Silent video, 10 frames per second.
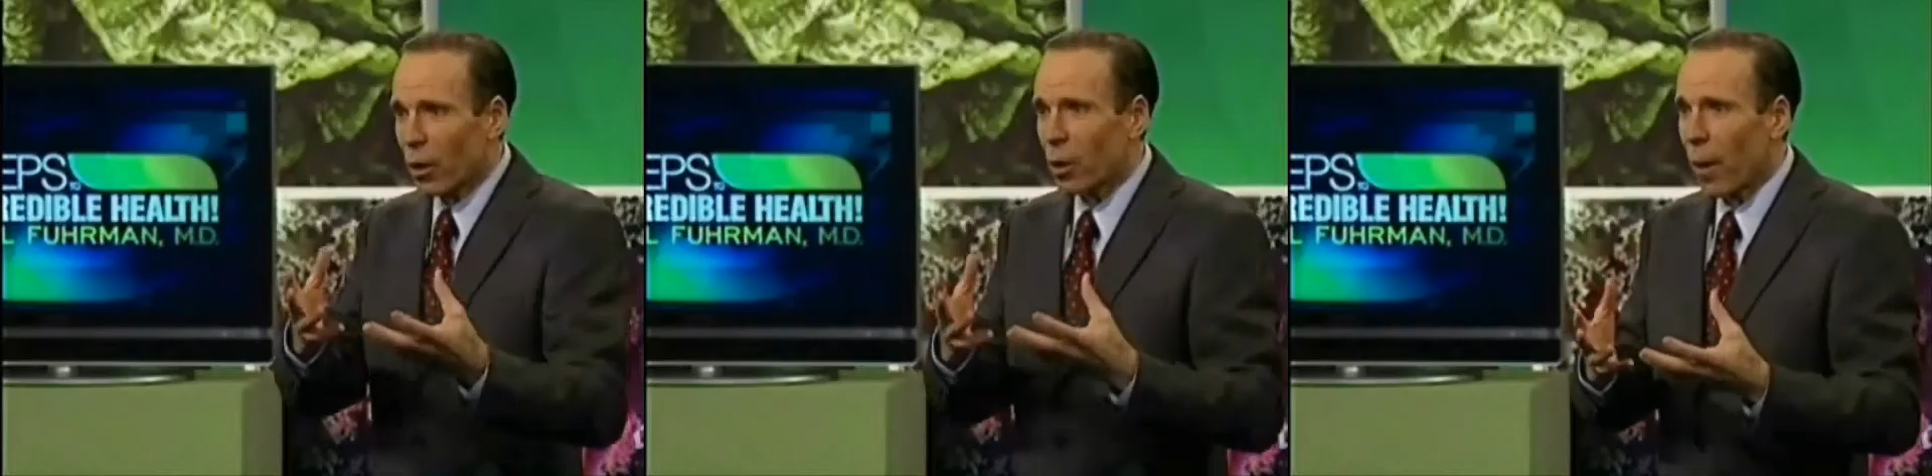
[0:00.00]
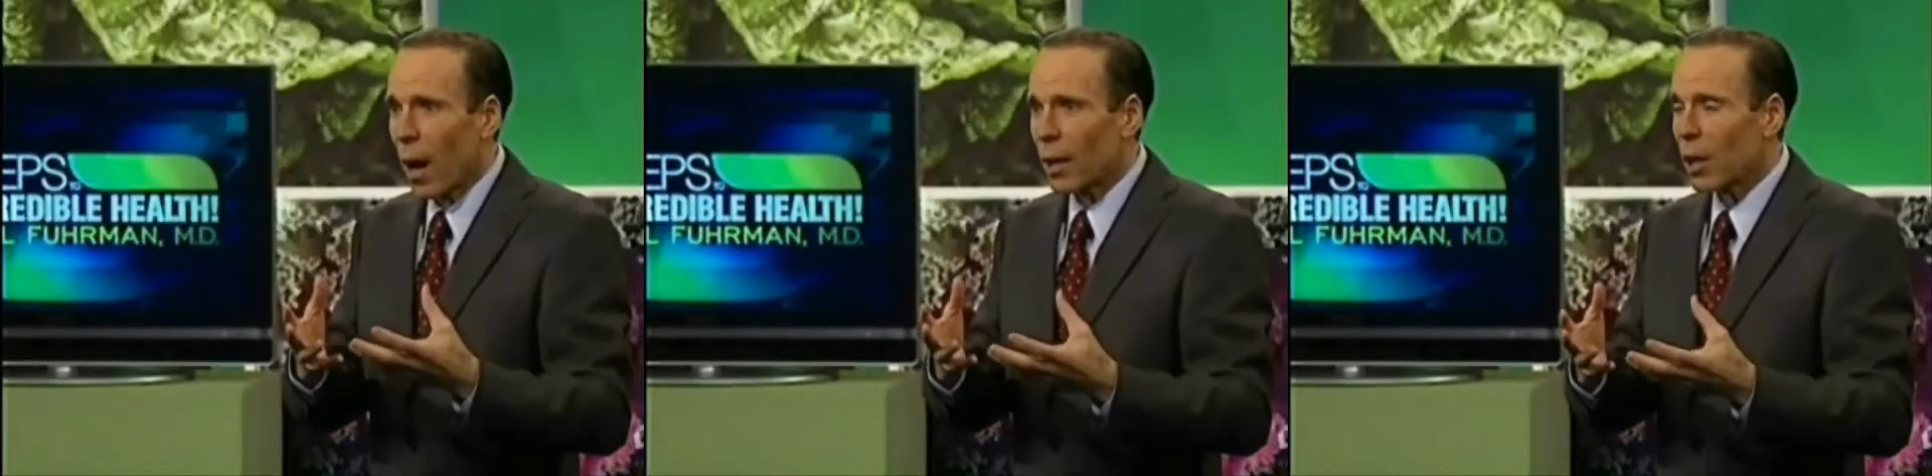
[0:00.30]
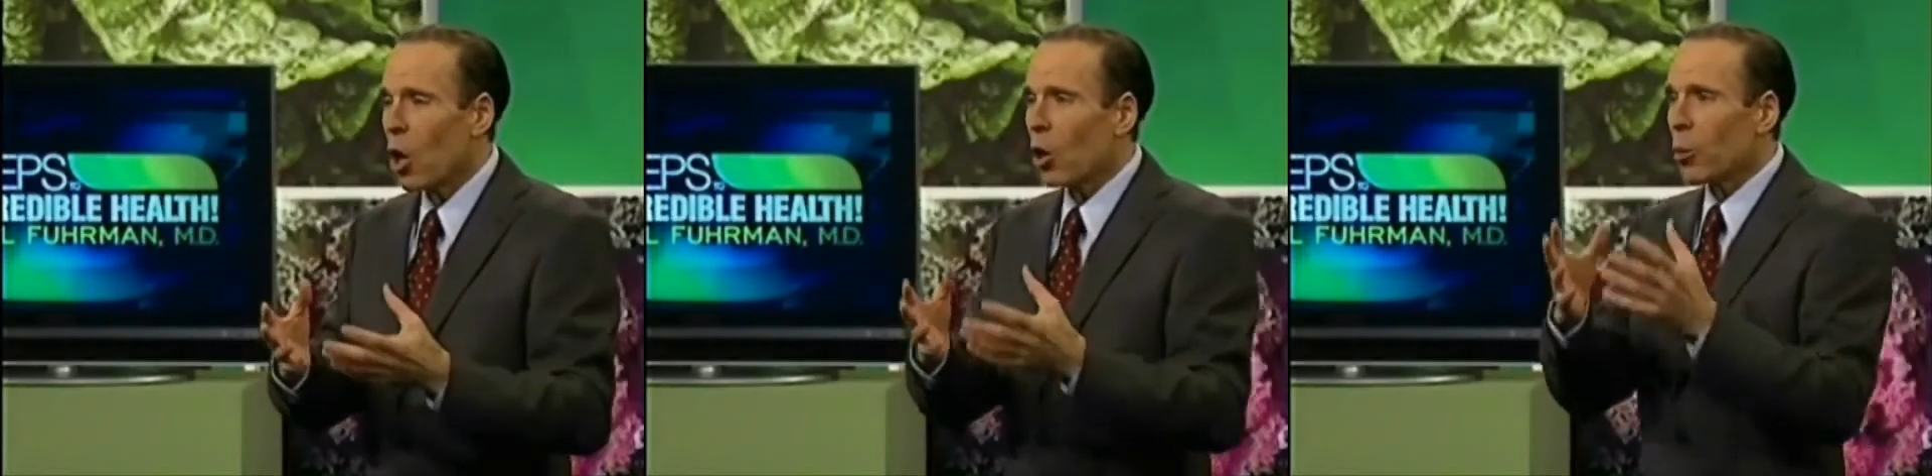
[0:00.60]
part of your
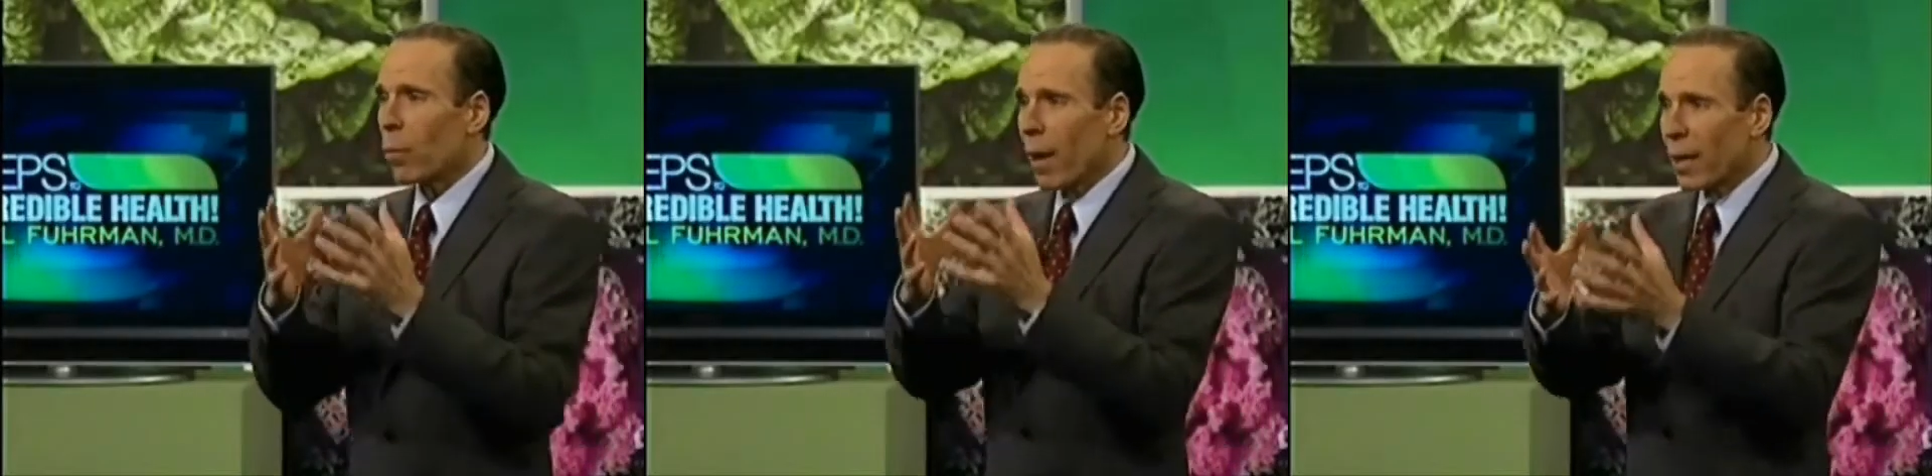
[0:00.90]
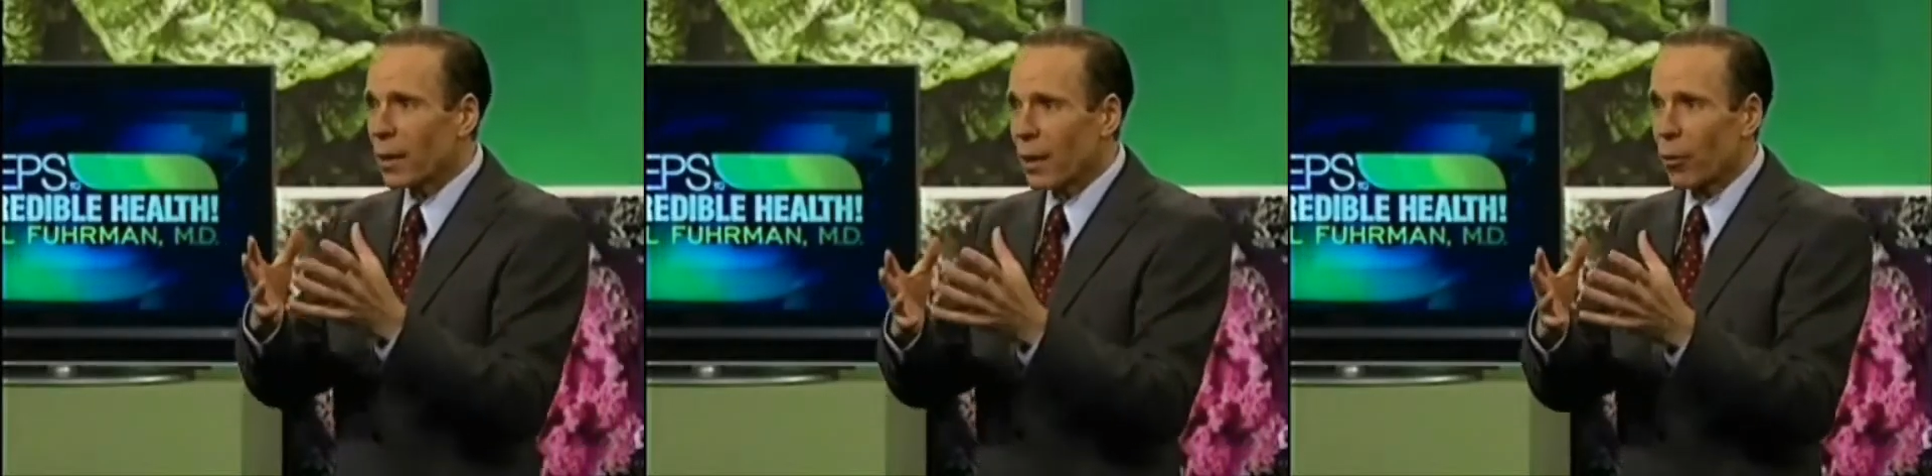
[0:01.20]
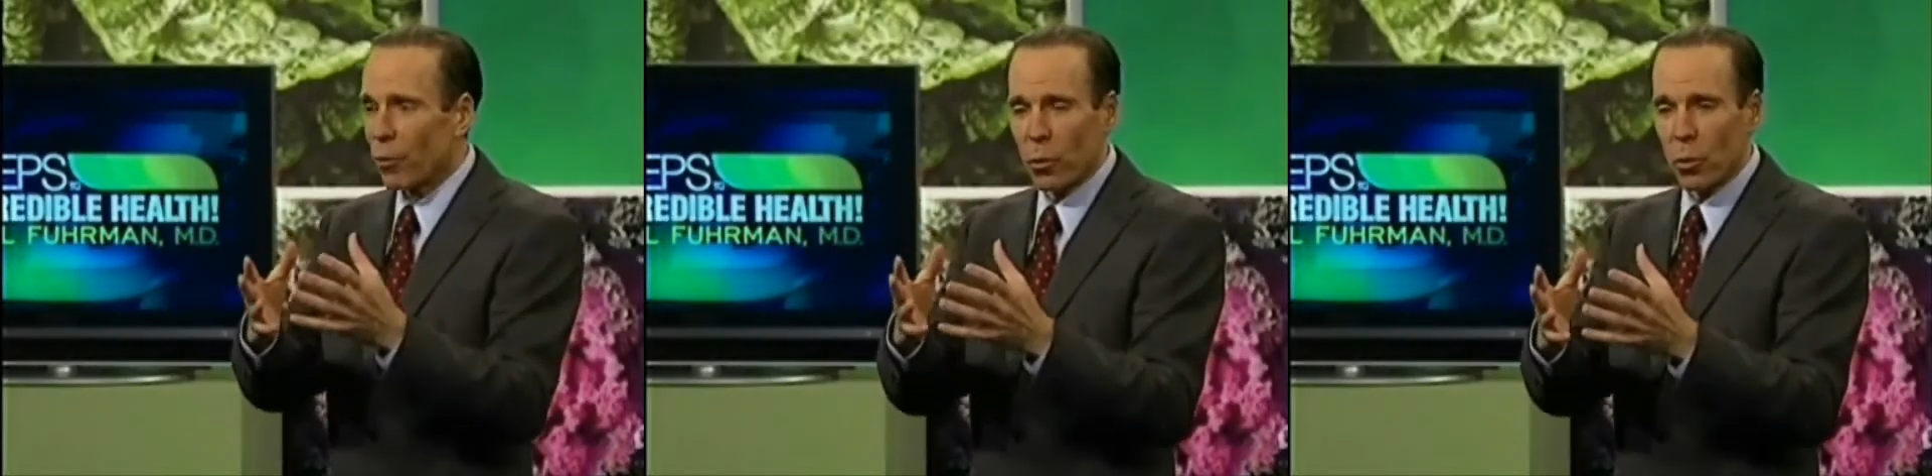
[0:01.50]
body. You're breaking
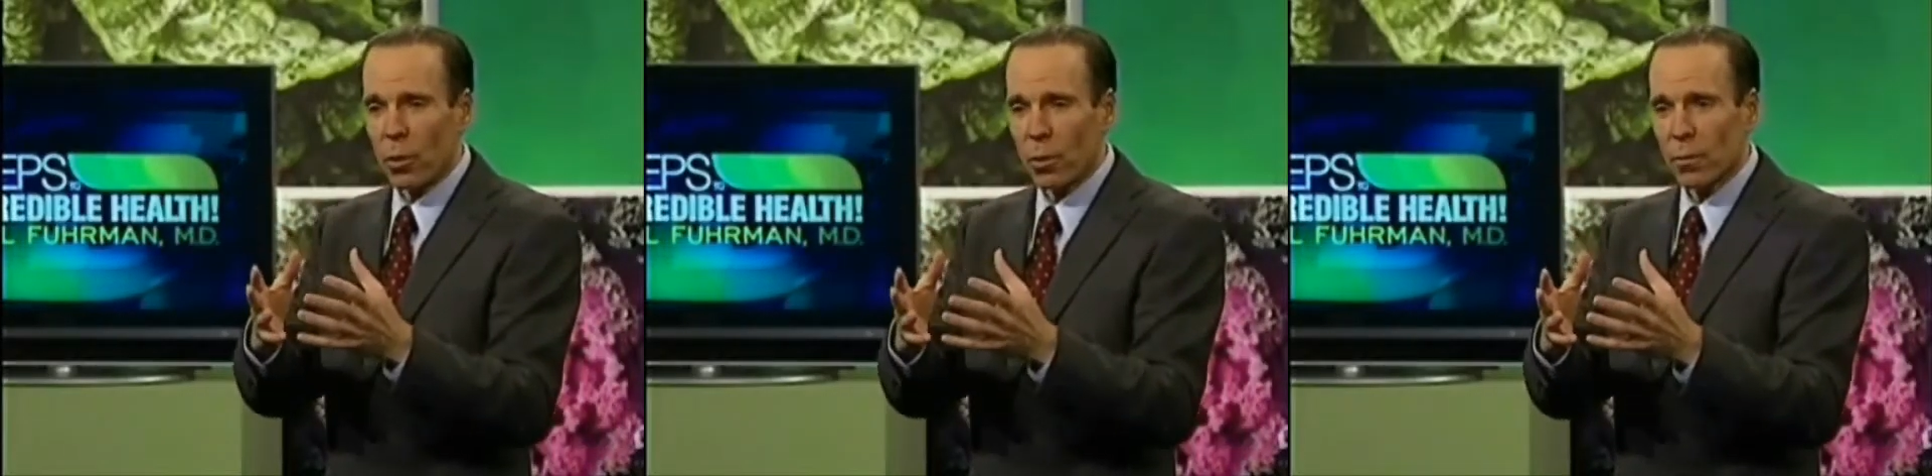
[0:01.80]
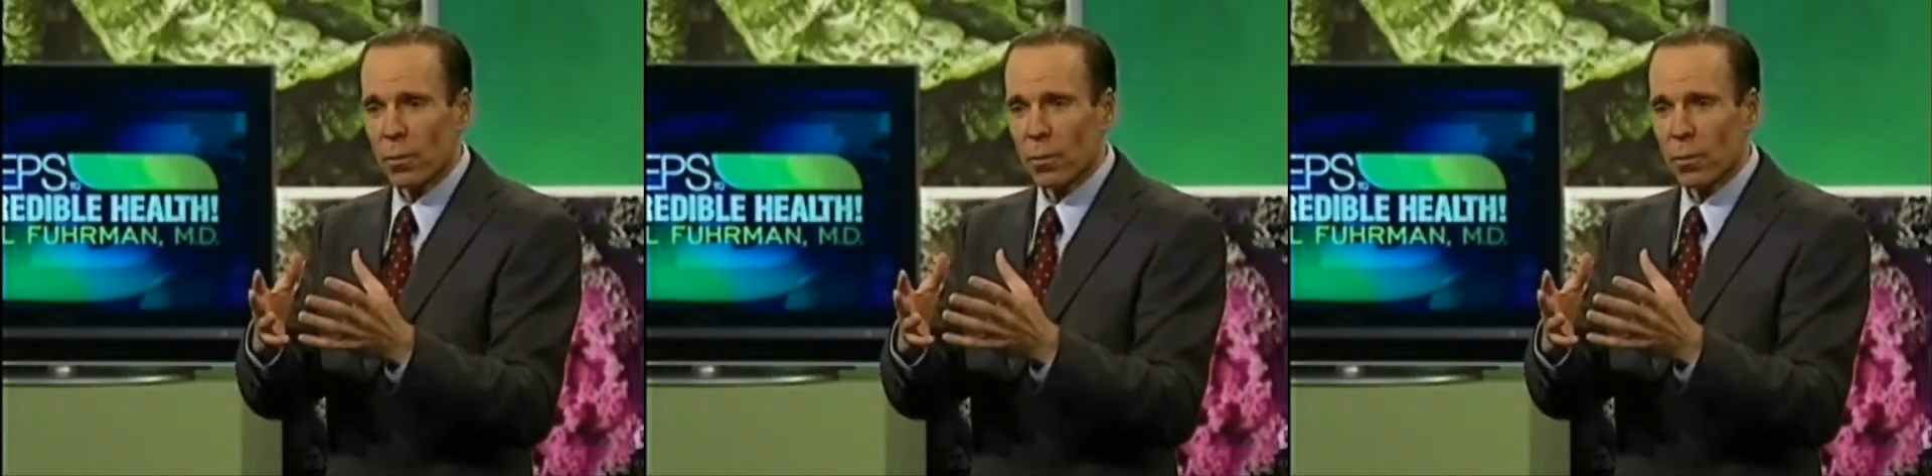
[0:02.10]
down food,